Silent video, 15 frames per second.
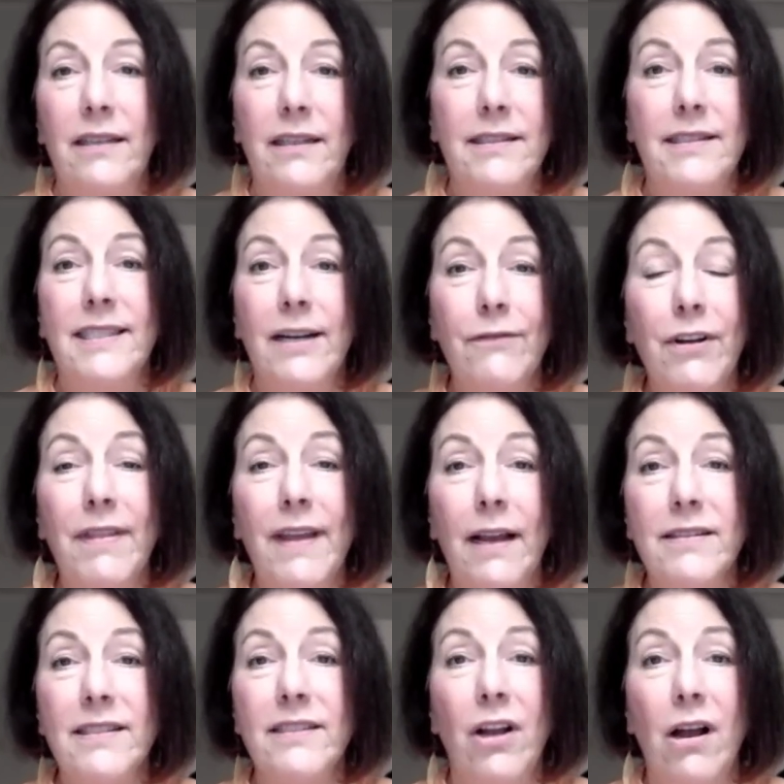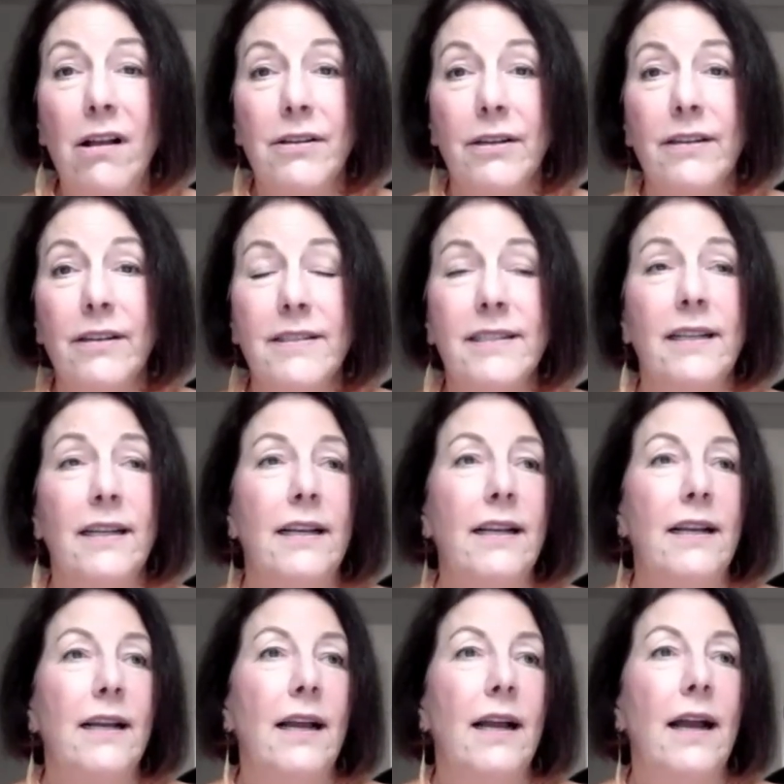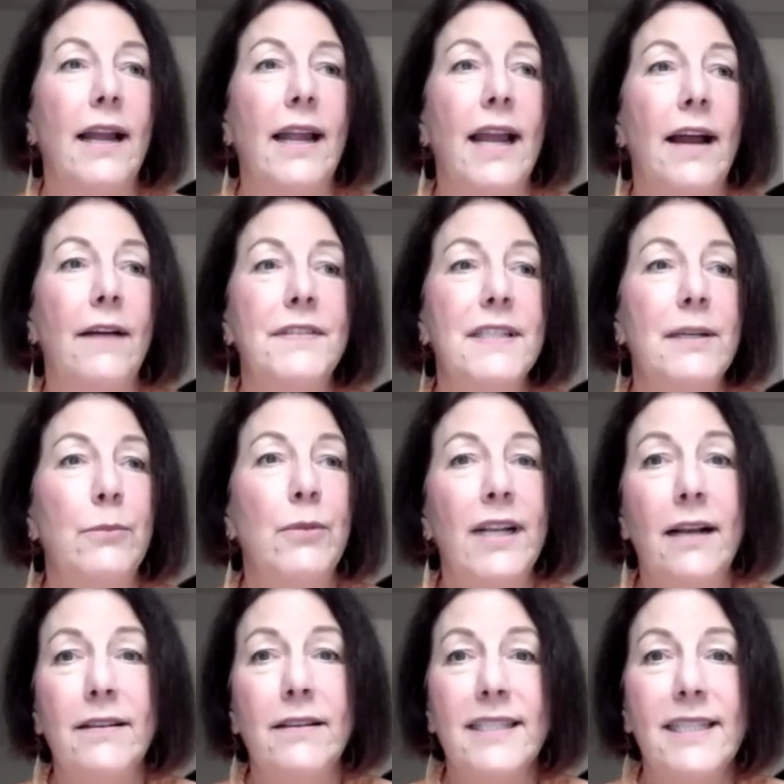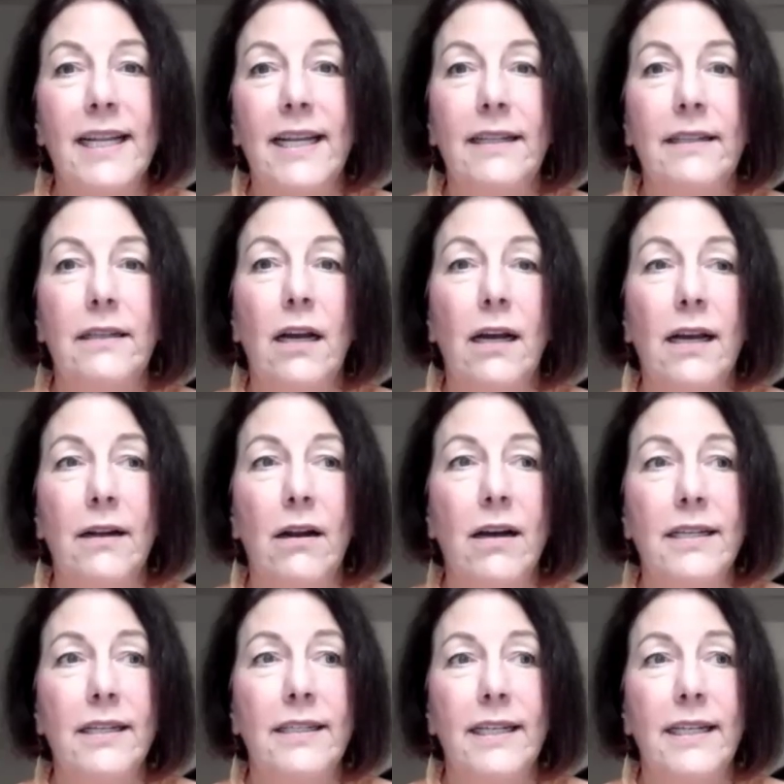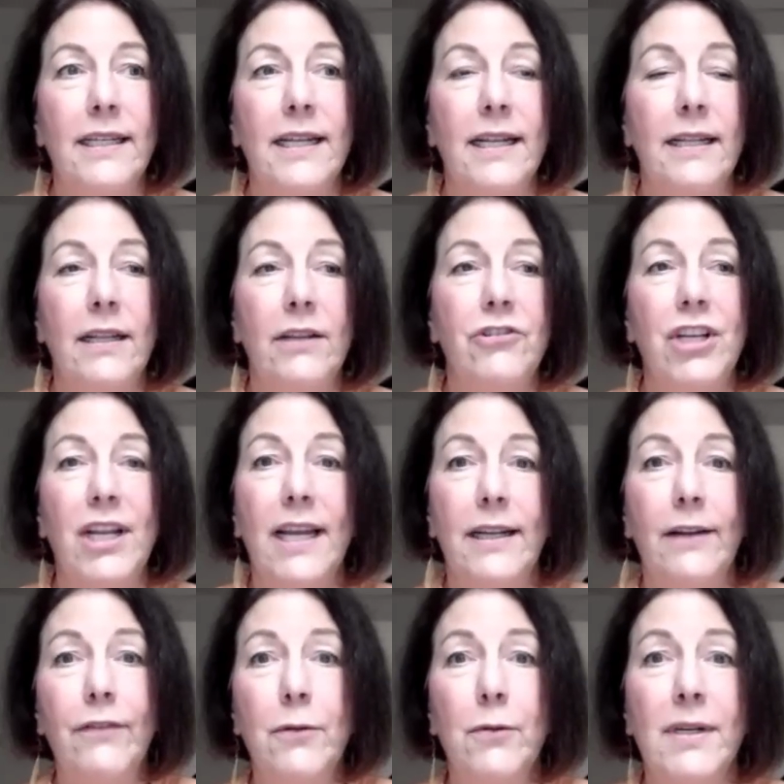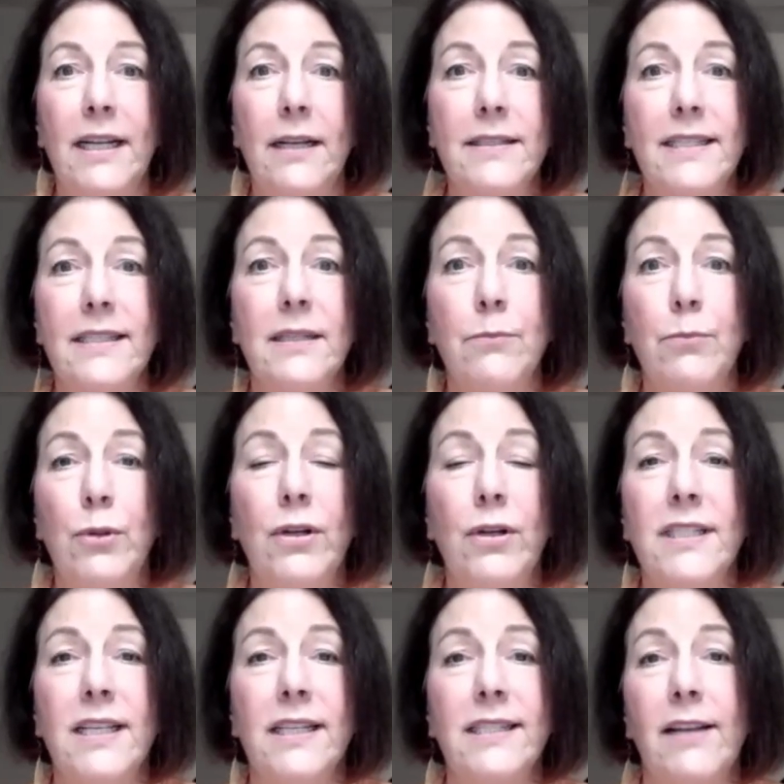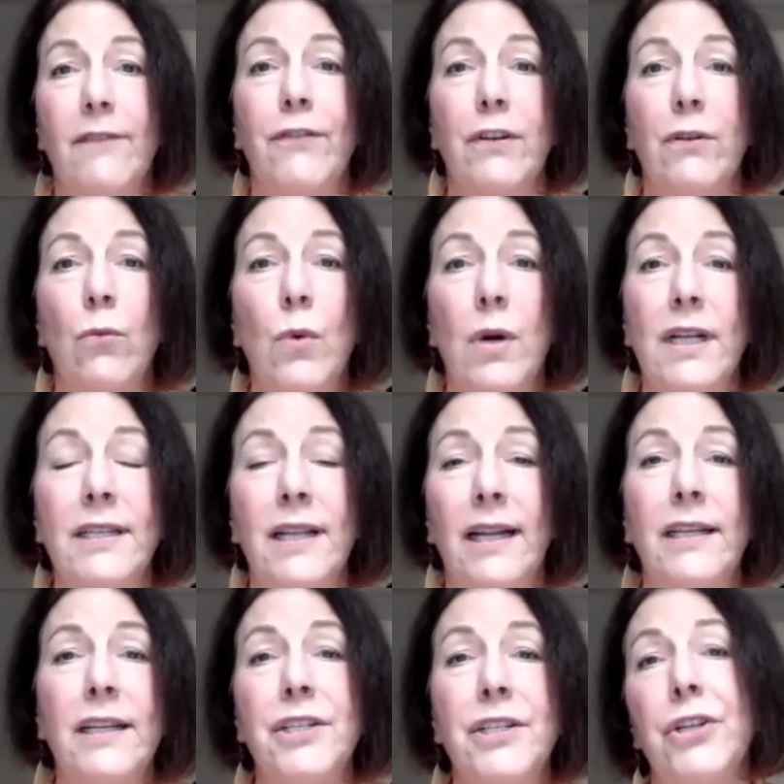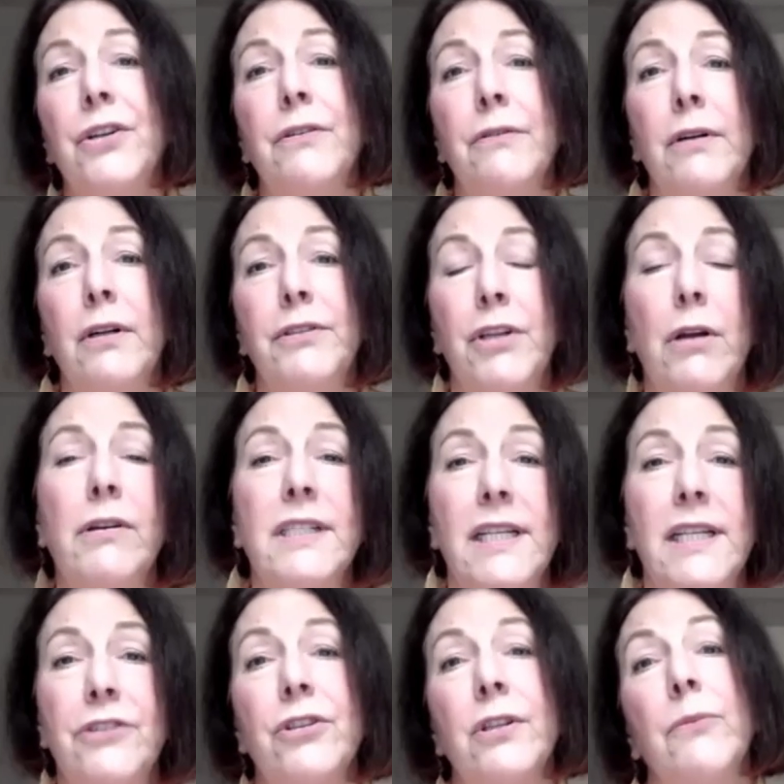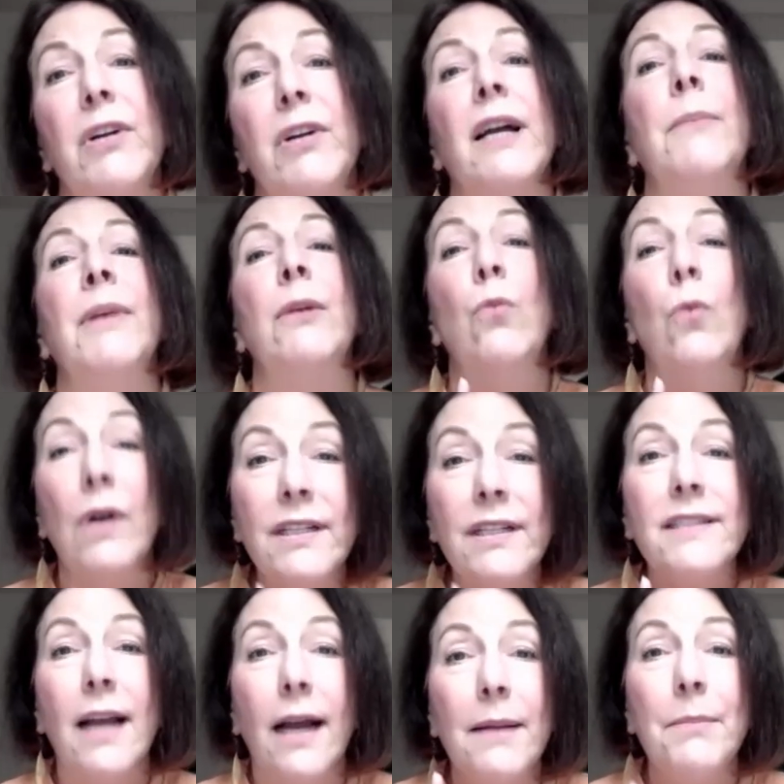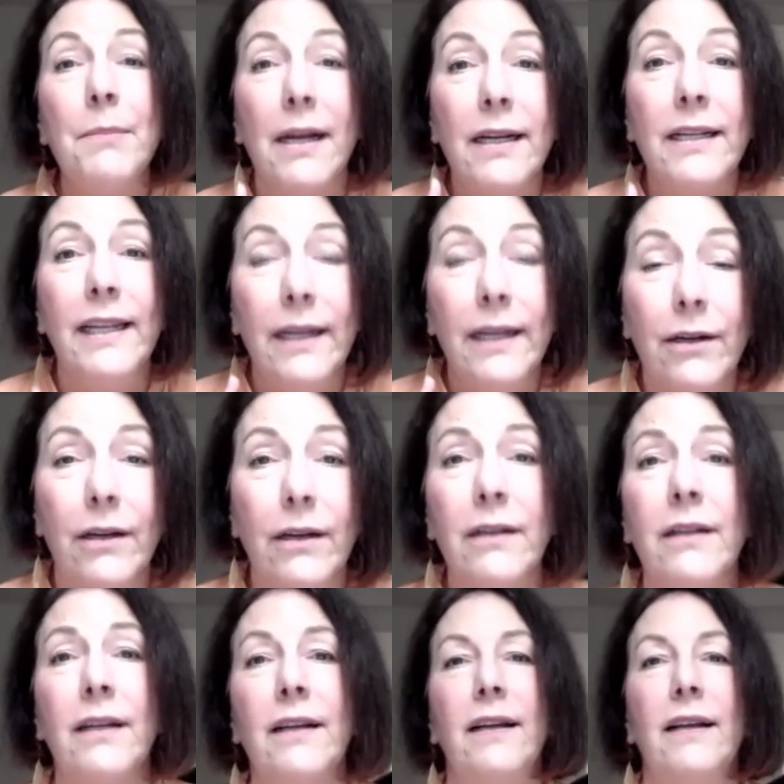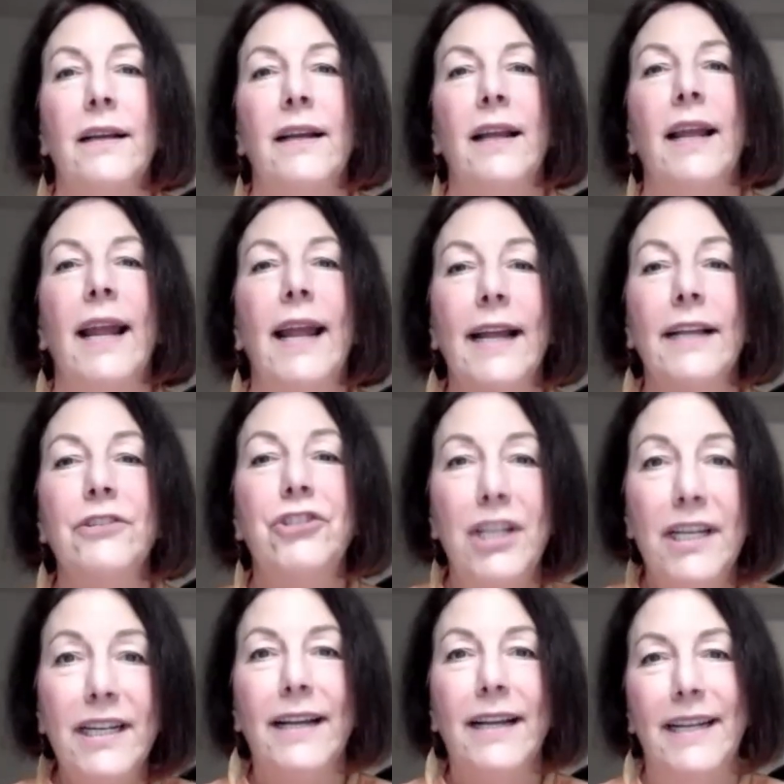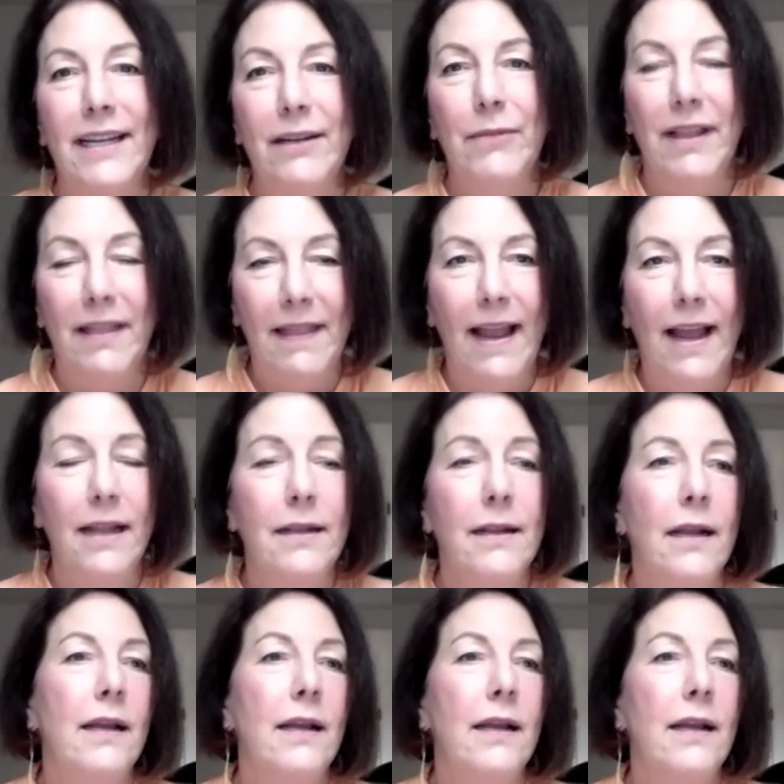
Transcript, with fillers: several $1,000s. I have someone else that got audited, and she had everyone else's employees except for one 92-year-old yoga teacher that would come in one time a year, and she got hit with that.